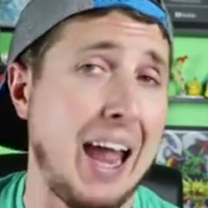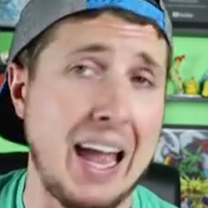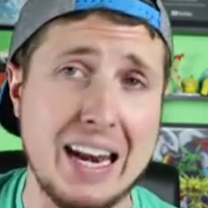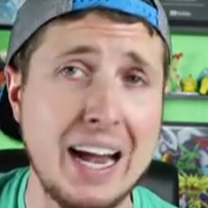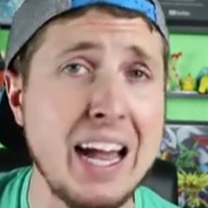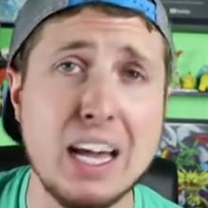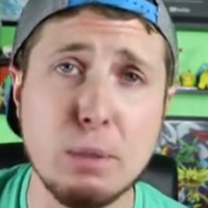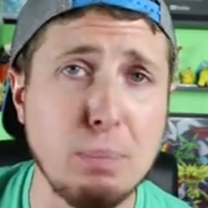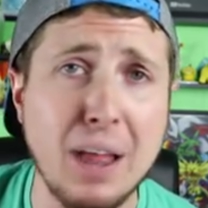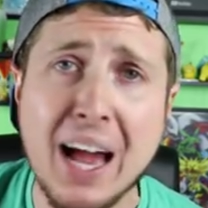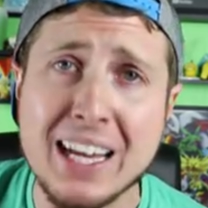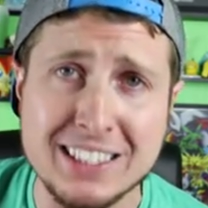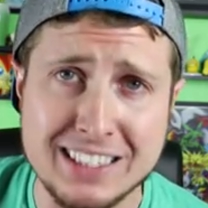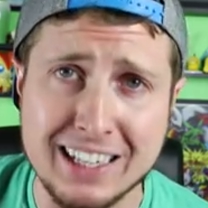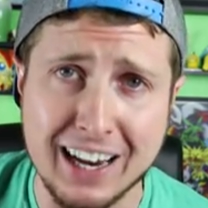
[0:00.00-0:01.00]
And I had a
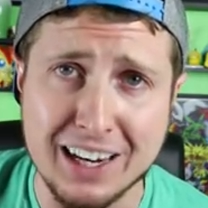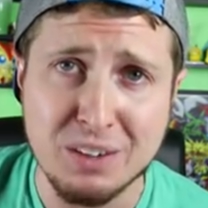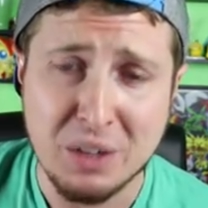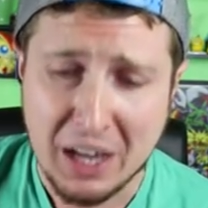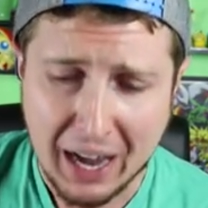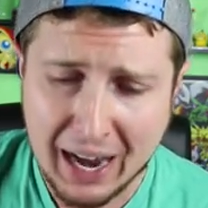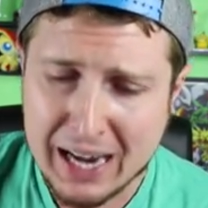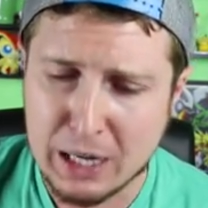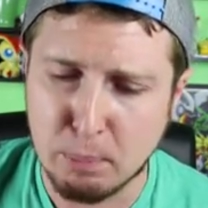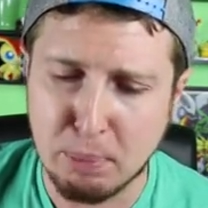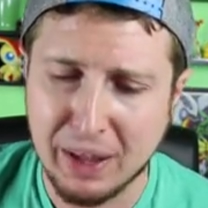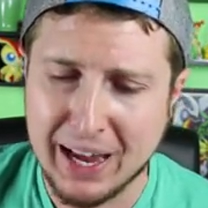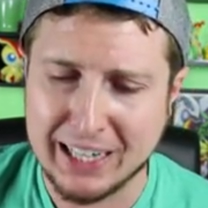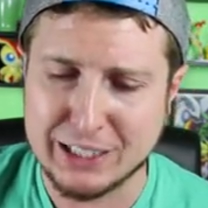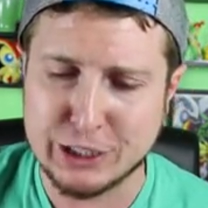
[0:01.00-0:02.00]
blast today. I had a
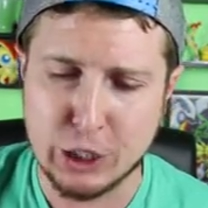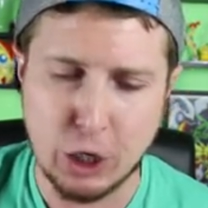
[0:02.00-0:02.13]
blast.